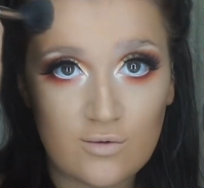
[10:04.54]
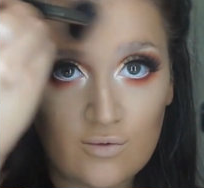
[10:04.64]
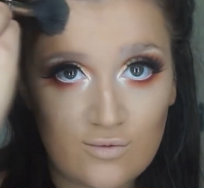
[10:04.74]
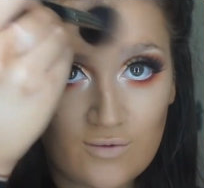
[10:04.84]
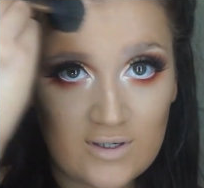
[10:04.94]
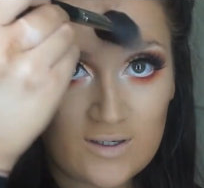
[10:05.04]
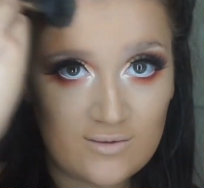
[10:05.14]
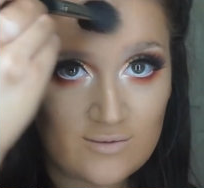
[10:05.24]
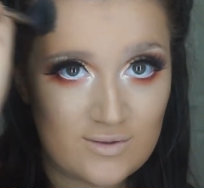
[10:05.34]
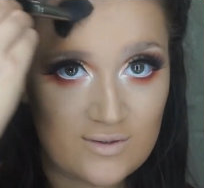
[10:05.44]
go
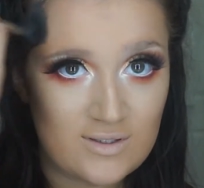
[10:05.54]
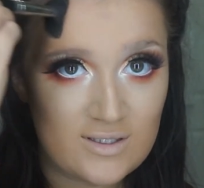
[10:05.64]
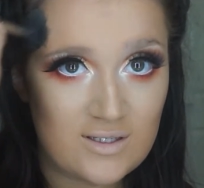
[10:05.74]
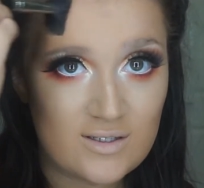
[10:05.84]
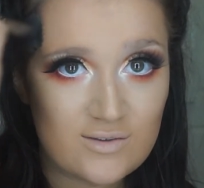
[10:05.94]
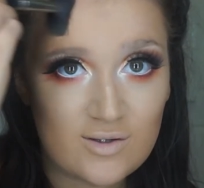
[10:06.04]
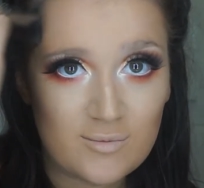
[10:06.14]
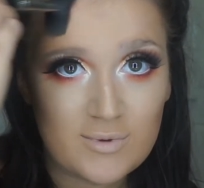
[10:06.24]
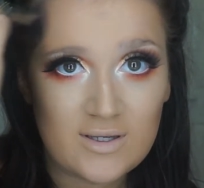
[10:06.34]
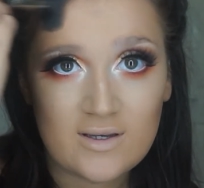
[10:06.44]
around the
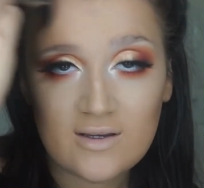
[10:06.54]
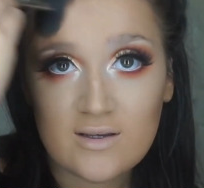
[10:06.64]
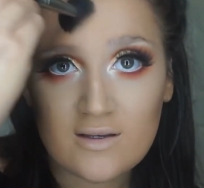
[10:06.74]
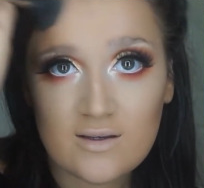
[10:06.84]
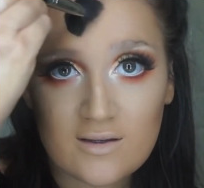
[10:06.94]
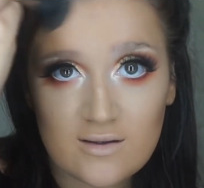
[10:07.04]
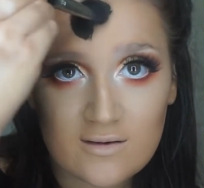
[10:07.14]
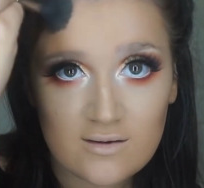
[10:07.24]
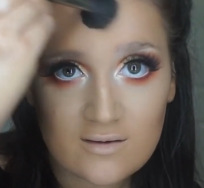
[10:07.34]
top of your head.